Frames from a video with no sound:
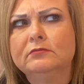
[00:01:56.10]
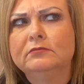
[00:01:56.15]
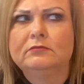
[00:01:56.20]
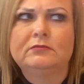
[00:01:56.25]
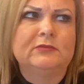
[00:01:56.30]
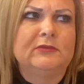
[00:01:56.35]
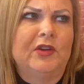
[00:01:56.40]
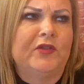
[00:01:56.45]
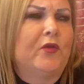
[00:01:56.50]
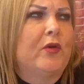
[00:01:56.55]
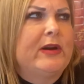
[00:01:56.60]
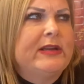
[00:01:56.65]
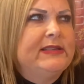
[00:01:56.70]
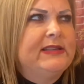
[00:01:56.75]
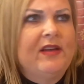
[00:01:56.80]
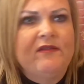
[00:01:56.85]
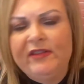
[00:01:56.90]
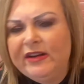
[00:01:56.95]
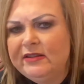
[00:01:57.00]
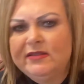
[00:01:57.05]
or
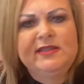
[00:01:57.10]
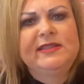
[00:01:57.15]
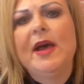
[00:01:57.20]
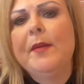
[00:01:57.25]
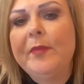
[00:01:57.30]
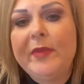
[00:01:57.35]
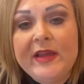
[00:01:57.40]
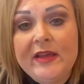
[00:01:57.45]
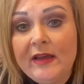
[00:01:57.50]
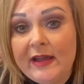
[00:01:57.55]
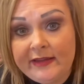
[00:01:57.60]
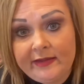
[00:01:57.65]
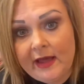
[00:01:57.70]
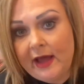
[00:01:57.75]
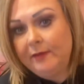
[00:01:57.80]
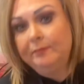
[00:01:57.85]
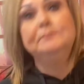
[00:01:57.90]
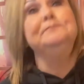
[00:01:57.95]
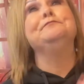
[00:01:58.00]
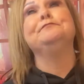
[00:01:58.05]
47, something like
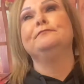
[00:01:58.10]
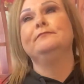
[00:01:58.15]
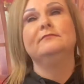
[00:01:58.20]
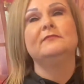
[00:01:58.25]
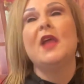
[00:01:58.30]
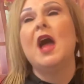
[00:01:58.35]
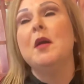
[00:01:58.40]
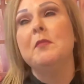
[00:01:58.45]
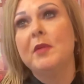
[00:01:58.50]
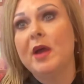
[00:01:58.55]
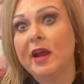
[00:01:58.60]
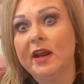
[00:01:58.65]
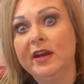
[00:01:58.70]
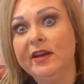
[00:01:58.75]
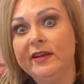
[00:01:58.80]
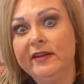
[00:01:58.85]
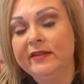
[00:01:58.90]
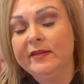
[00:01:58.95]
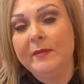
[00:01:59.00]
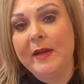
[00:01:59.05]
that. I'm not
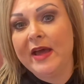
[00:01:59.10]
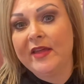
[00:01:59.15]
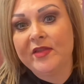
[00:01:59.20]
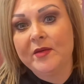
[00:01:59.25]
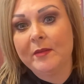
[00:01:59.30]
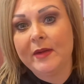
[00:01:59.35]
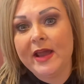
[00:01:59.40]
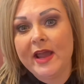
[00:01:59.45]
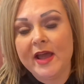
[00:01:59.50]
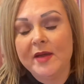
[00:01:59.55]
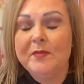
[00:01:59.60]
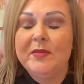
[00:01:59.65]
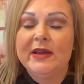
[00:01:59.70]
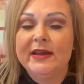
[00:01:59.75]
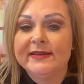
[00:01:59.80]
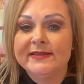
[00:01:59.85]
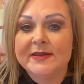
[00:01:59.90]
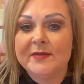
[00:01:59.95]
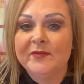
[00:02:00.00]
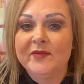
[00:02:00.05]
gonna do the math in my head
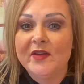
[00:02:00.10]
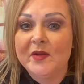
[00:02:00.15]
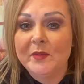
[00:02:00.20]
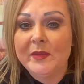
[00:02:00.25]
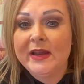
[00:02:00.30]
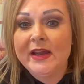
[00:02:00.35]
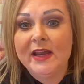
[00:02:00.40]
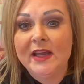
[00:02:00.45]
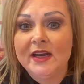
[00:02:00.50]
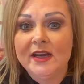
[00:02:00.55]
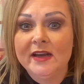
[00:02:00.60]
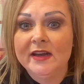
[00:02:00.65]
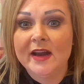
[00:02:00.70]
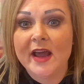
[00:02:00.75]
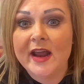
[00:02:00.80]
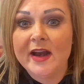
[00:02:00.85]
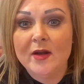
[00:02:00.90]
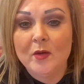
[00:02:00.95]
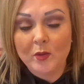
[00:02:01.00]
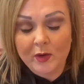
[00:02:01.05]
because I'm filming and
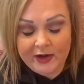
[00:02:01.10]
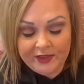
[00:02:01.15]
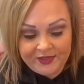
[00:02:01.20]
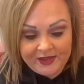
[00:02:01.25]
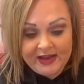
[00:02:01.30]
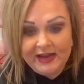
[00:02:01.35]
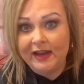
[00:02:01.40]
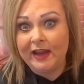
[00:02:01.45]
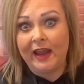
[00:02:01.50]
I don't wanna think.